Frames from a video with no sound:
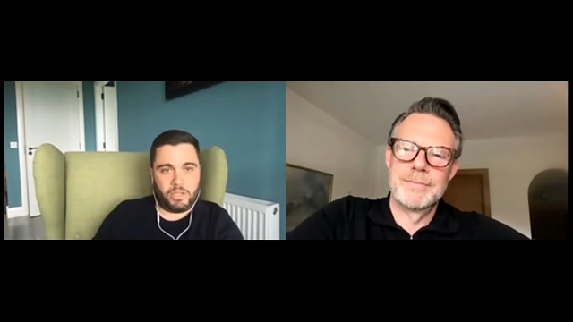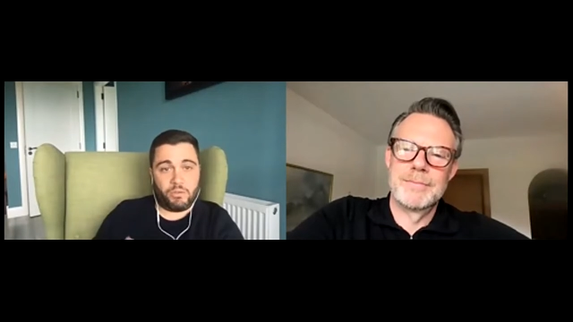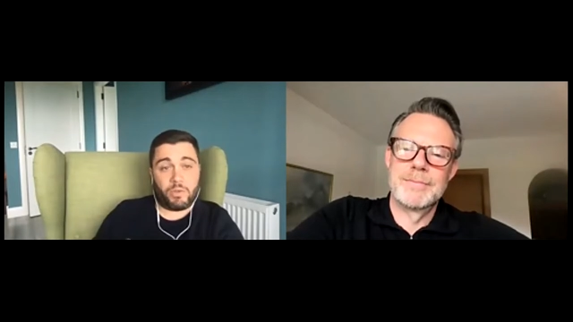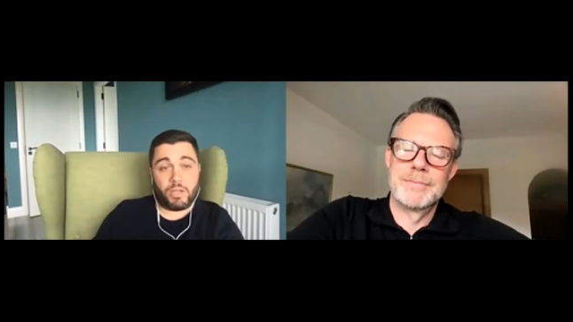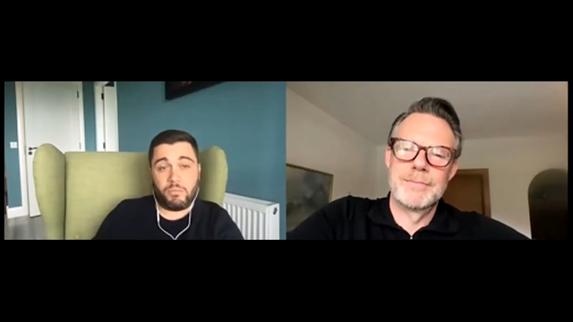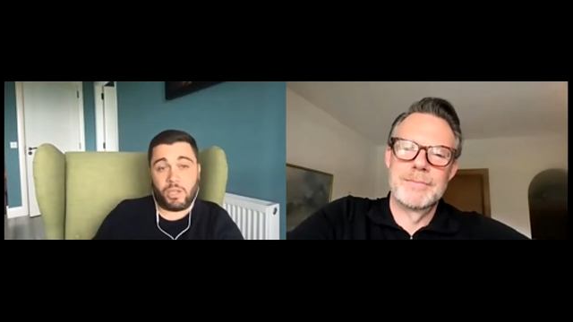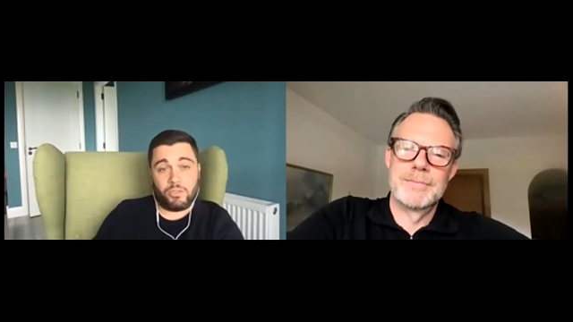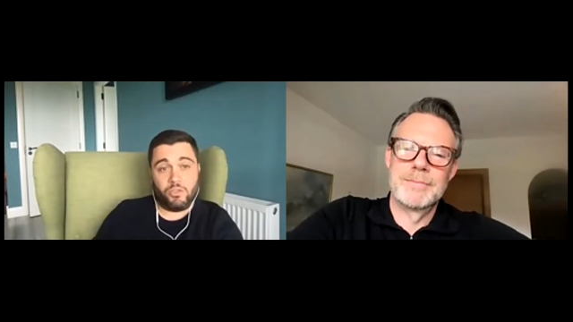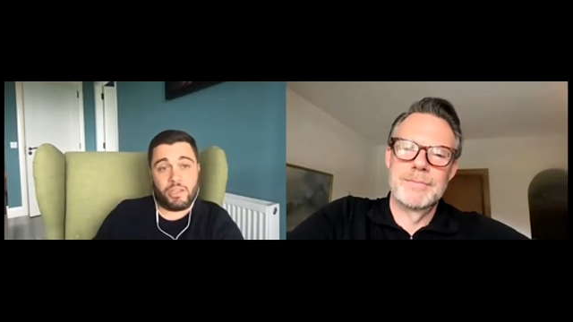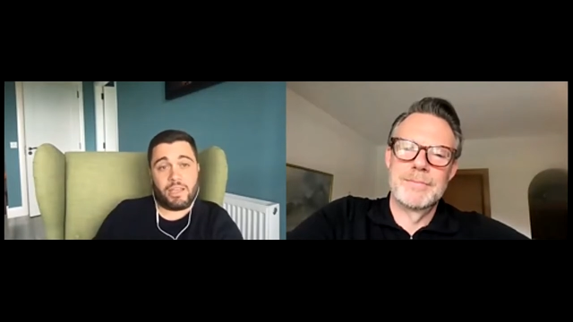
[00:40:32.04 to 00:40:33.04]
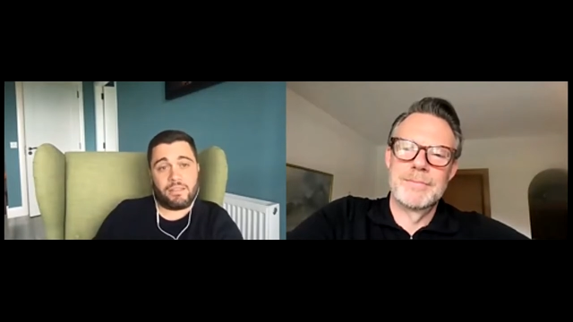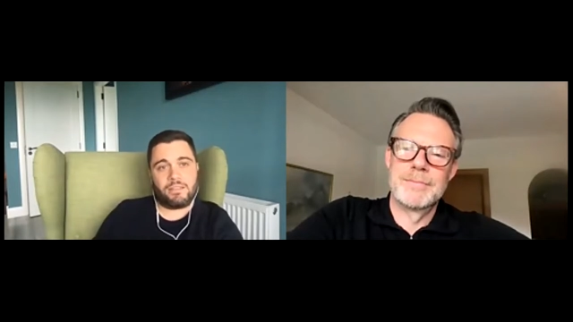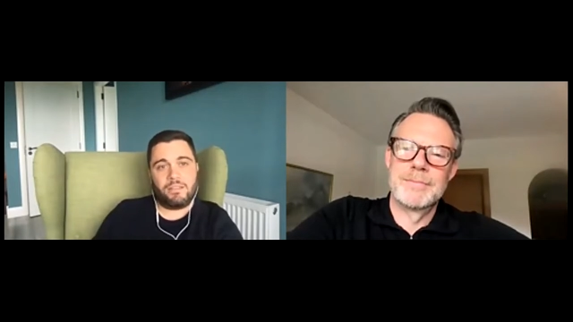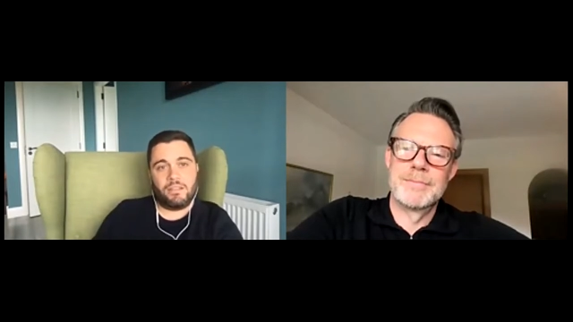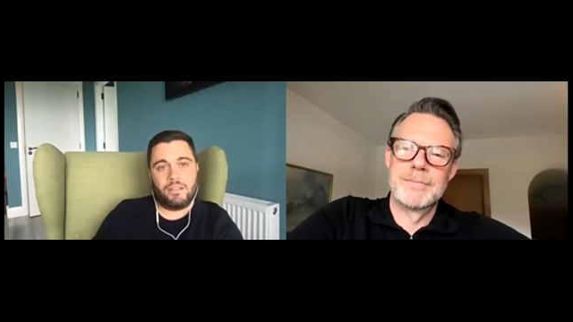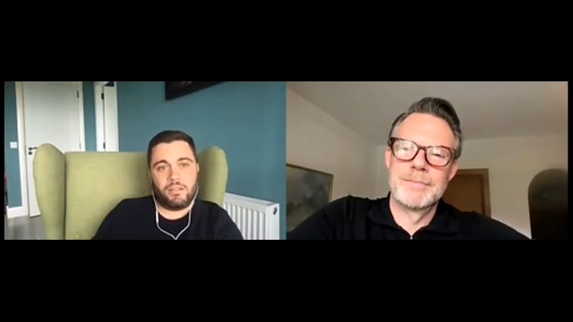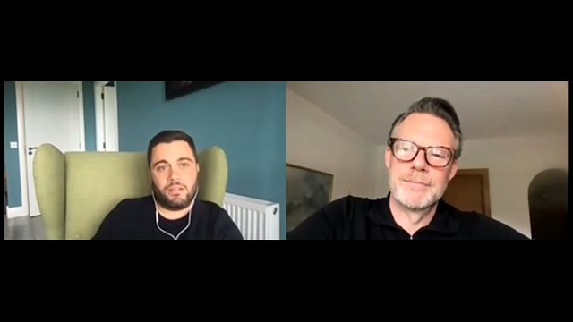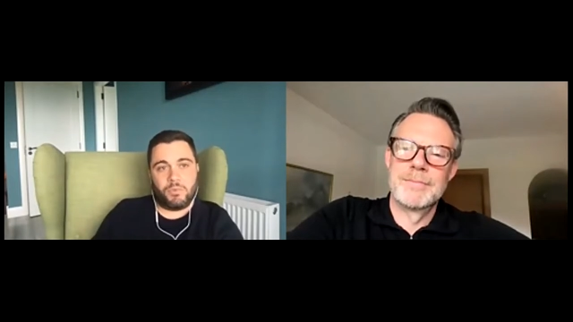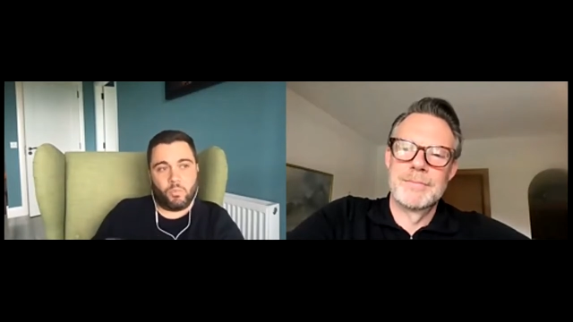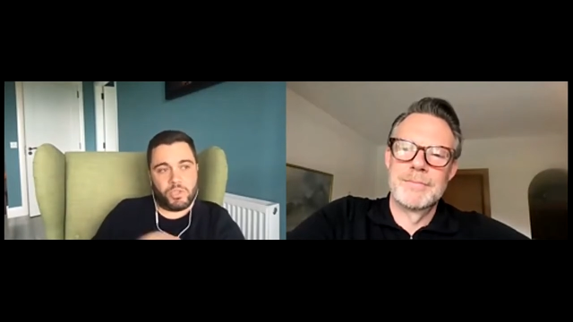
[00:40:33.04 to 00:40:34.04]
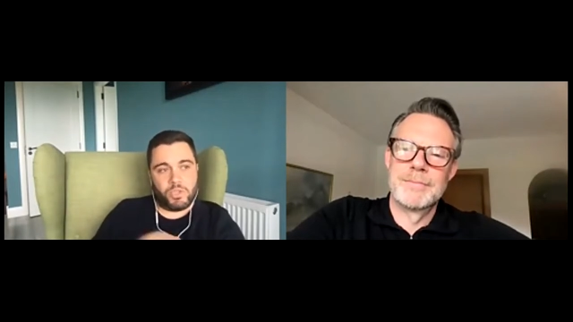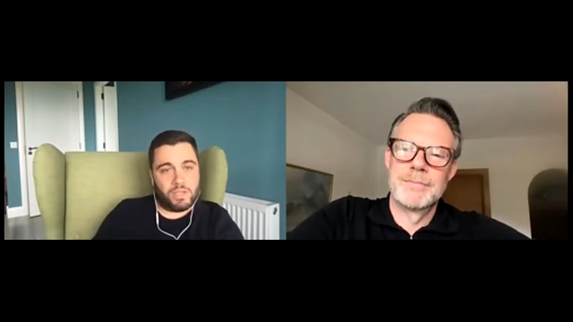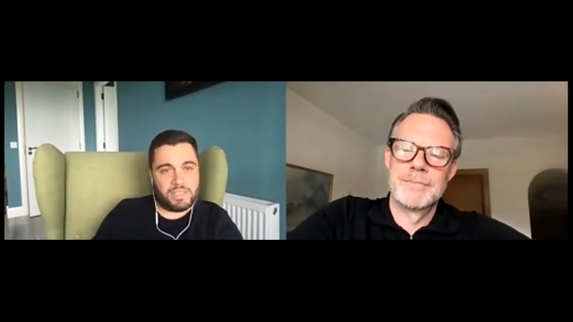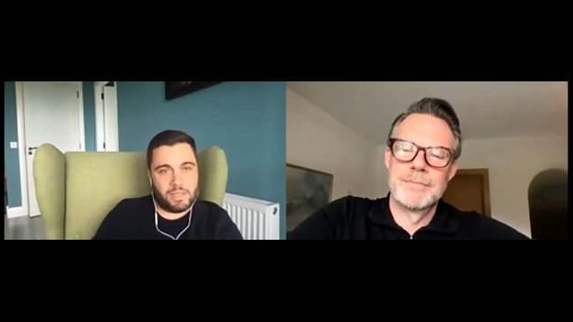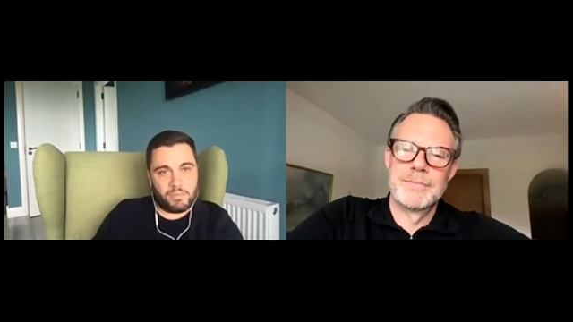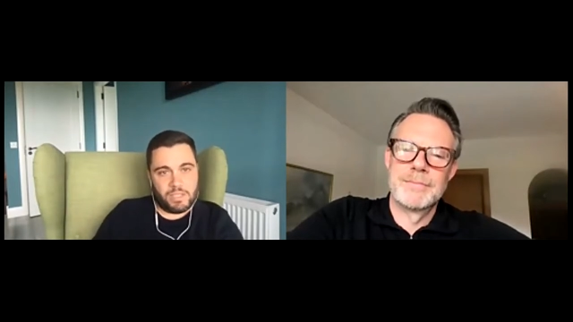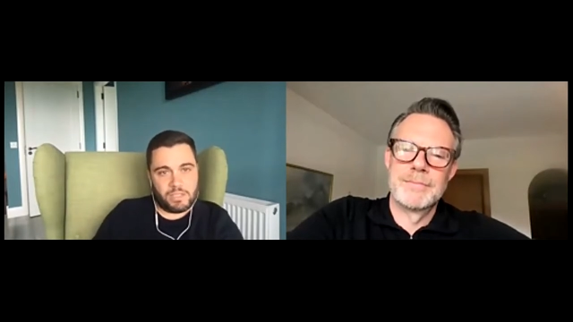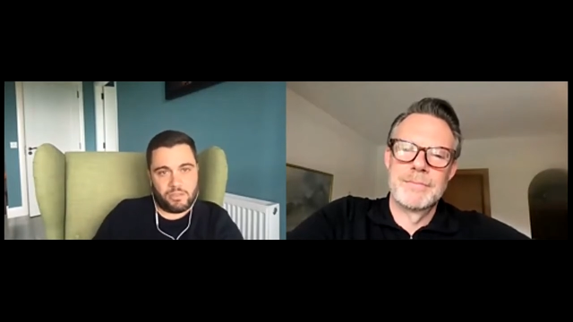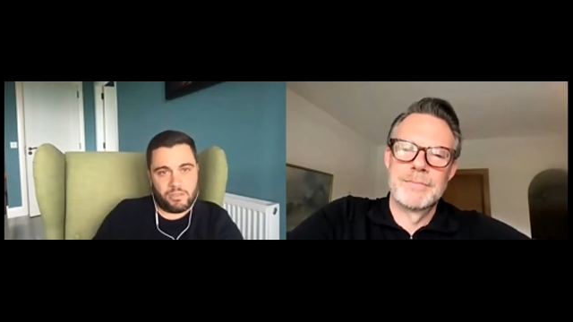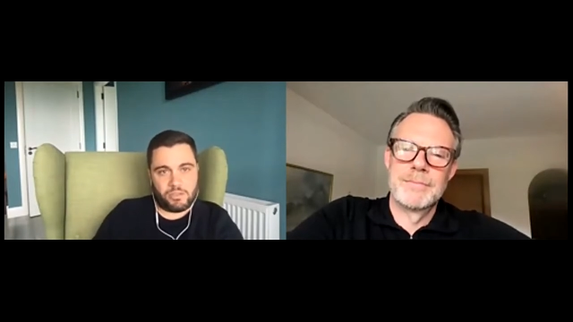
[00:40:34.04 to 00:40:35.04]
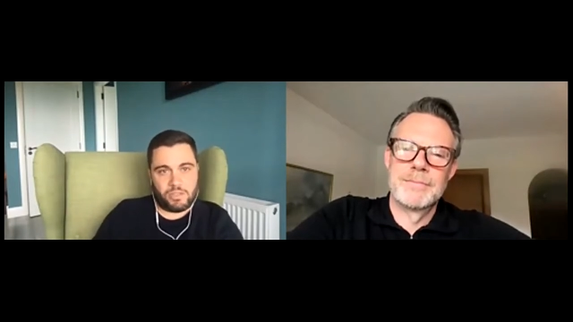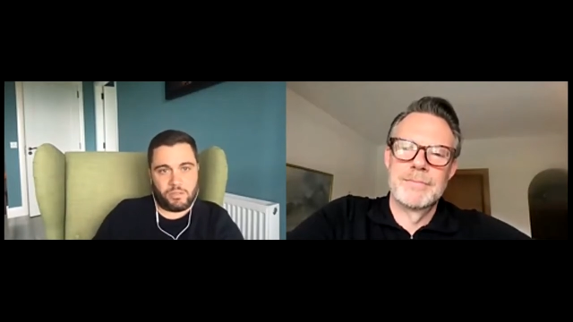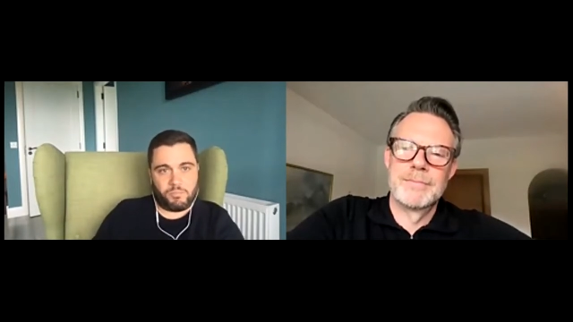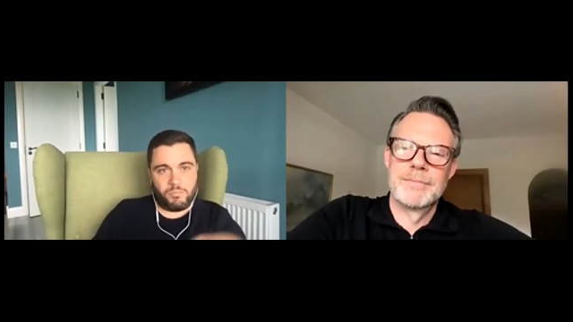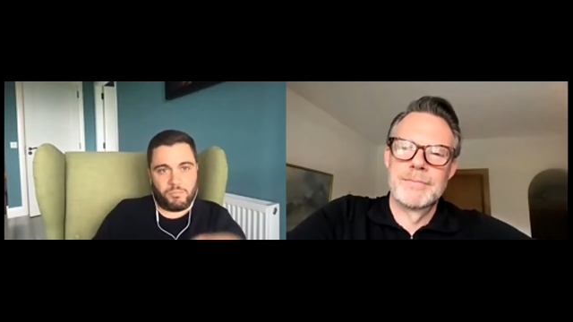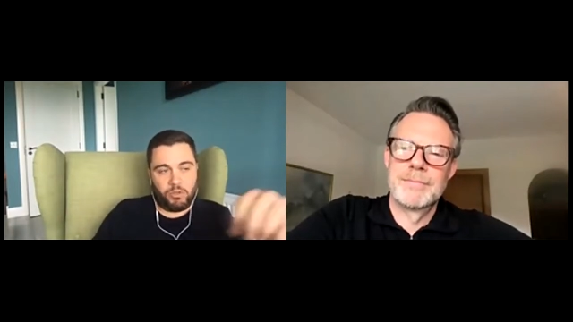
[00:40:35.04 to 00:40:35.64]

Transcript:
Speaker 1: what i'm not good at but once you accept this and you stop